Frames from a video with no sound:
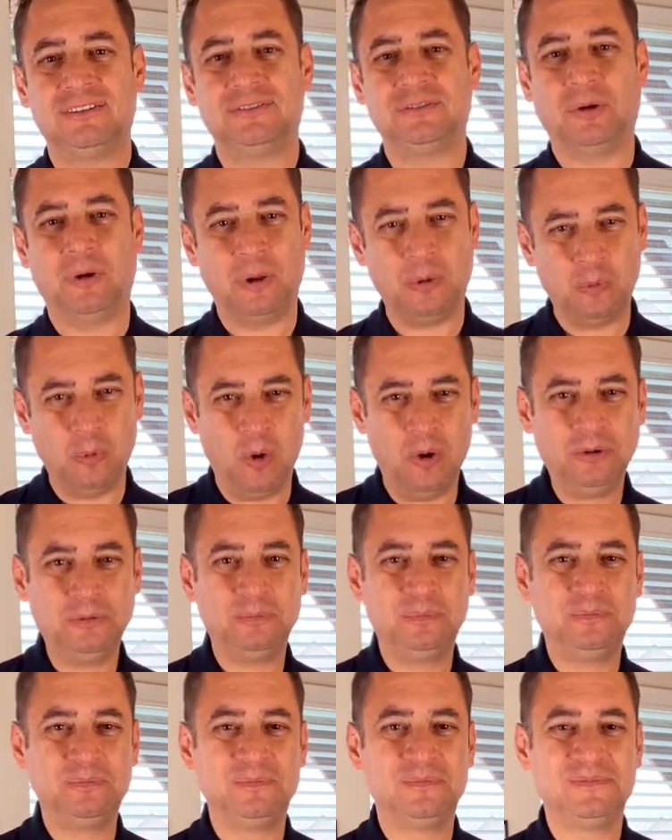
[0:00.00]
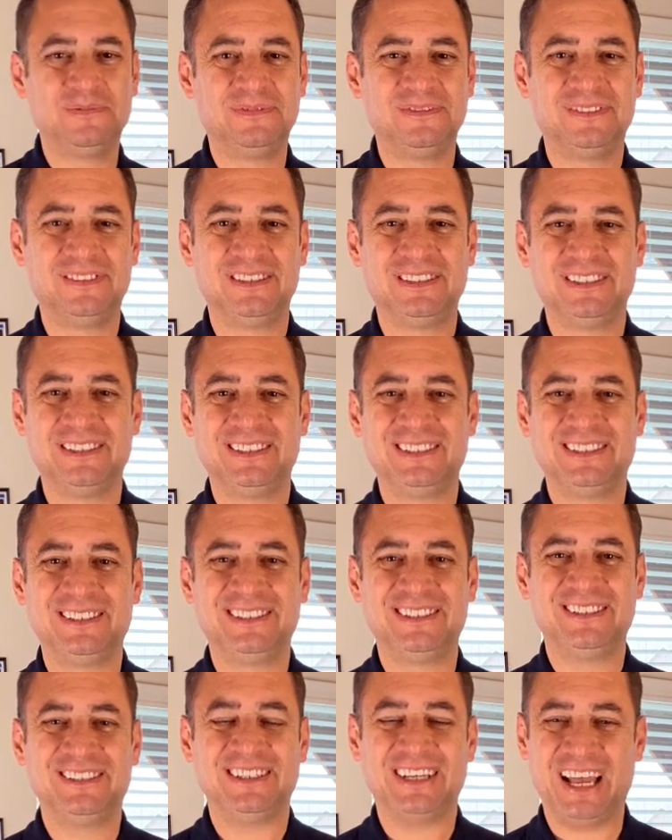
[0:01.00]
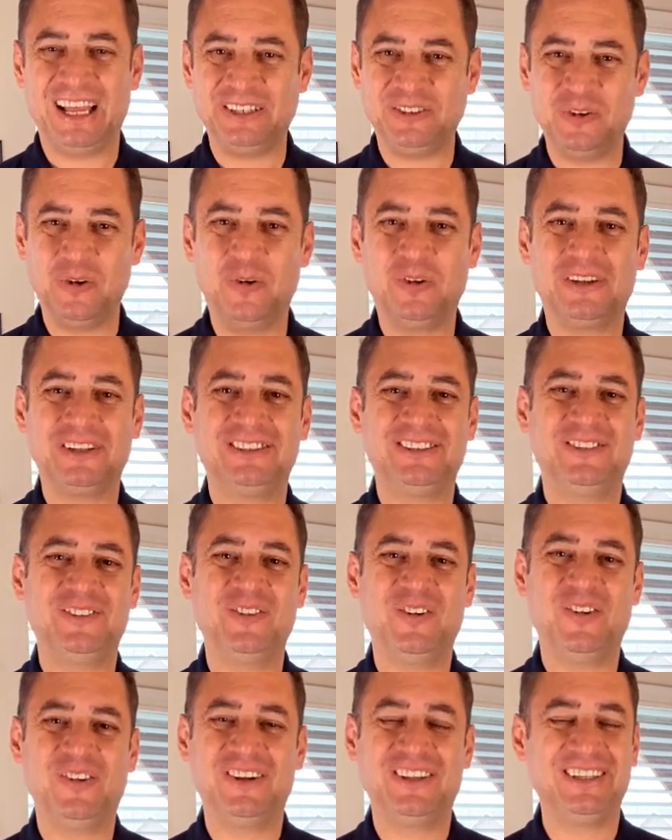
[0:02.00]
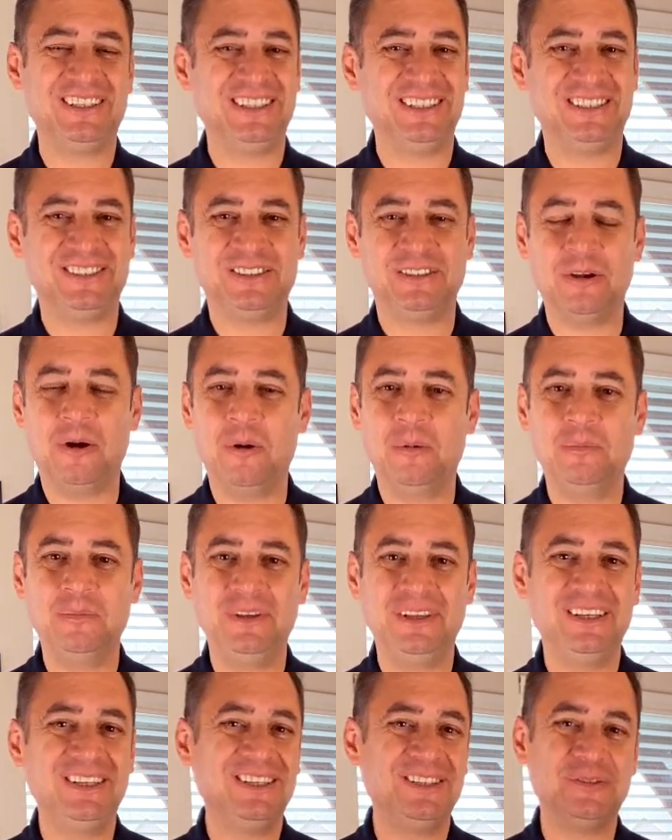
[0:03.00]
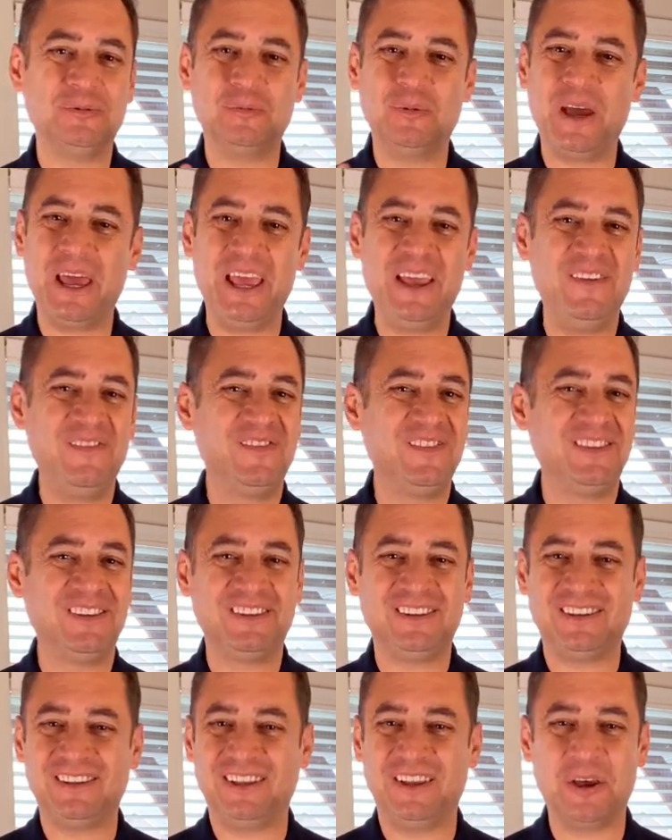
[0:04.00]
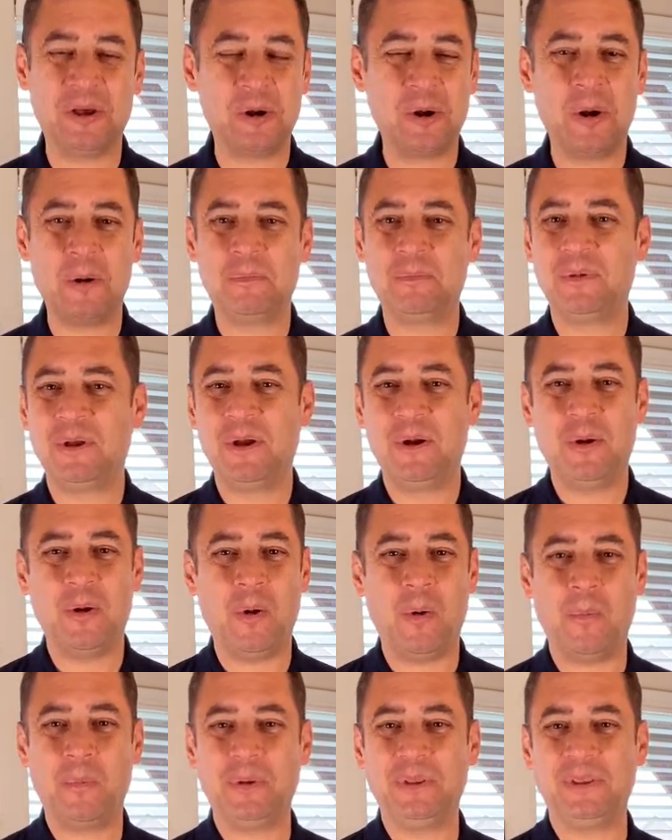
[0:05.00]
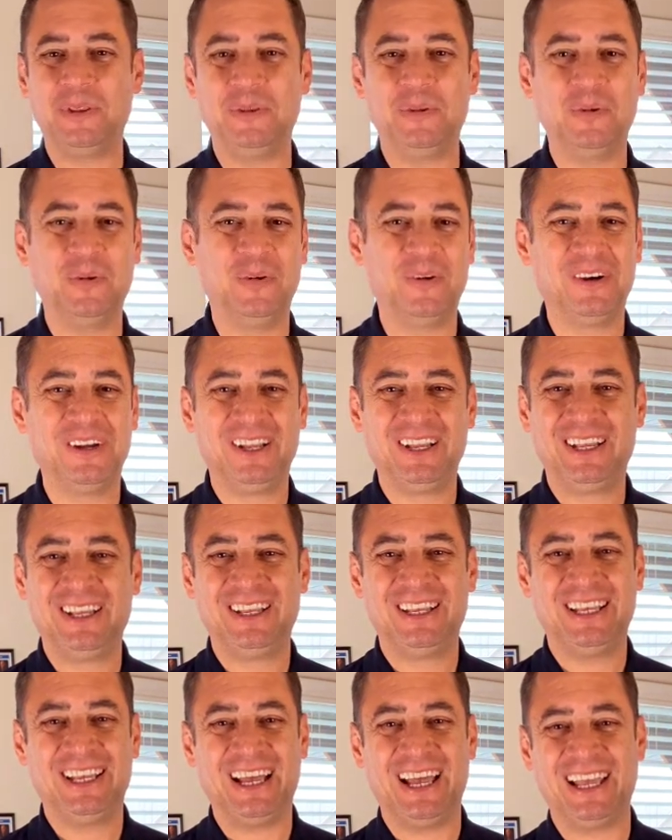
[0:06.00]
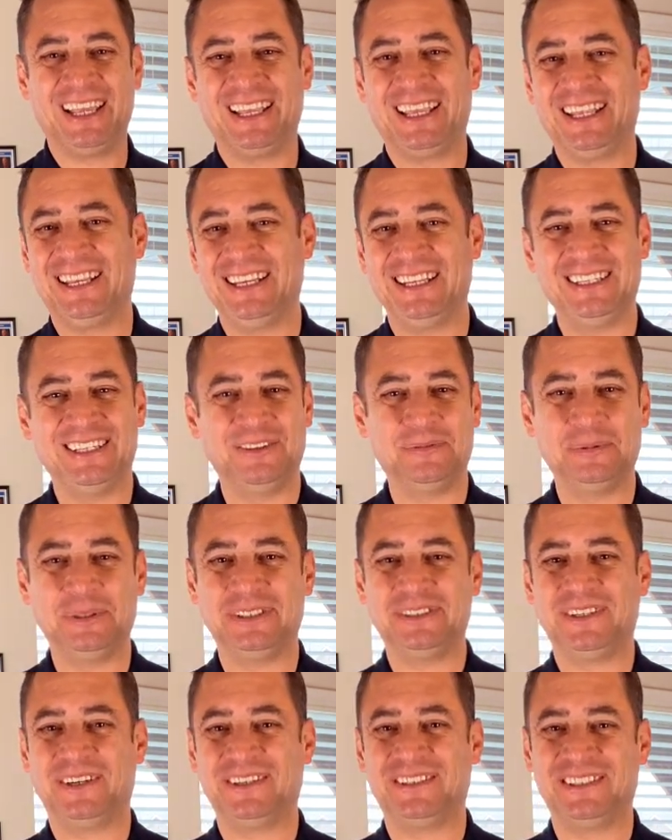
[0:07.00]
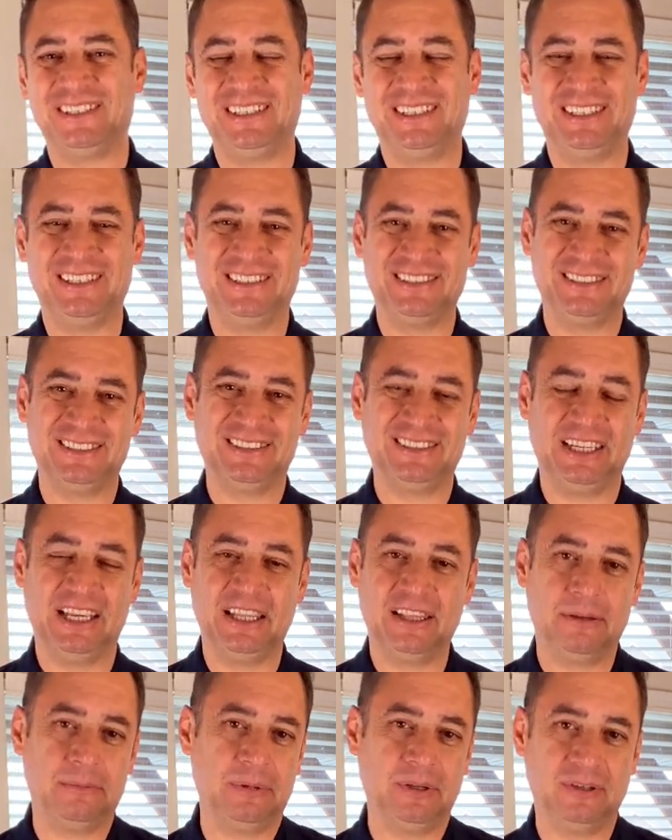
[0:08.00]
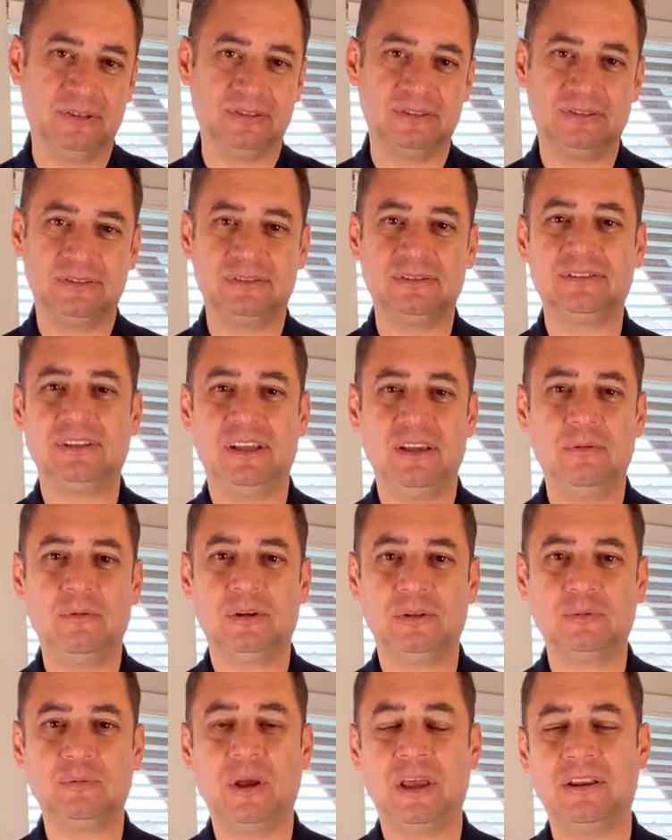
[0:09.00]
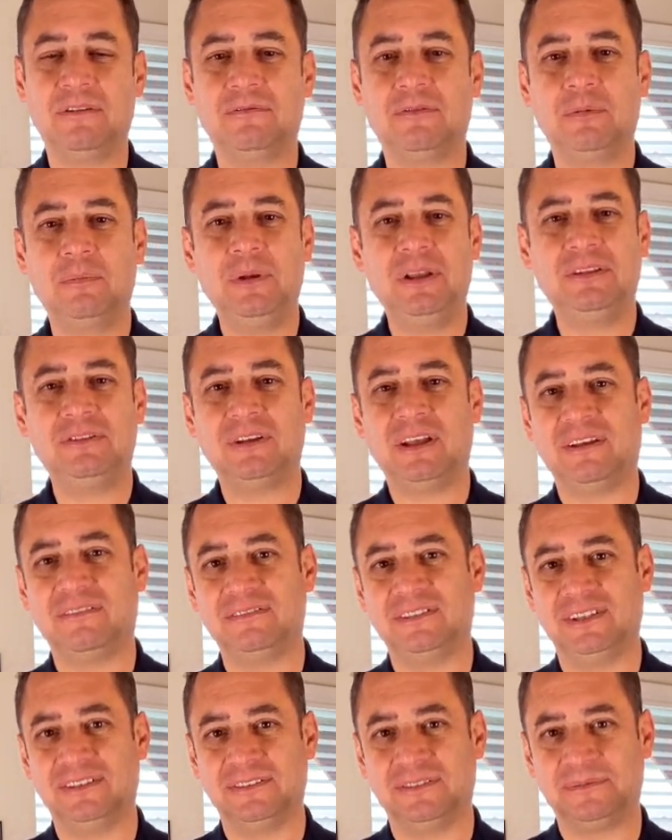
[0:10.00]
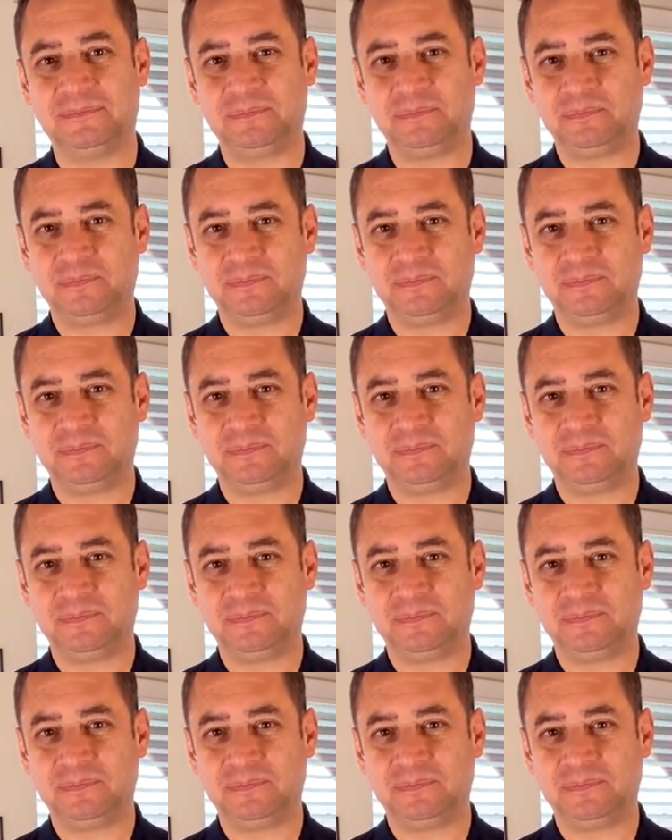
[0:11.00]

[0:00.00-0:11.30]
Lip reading: So I walked, I knocked at the door, he saw me, waved, get up, opened the door, I get in, and we start eating together because he was waiting for me to have dinner.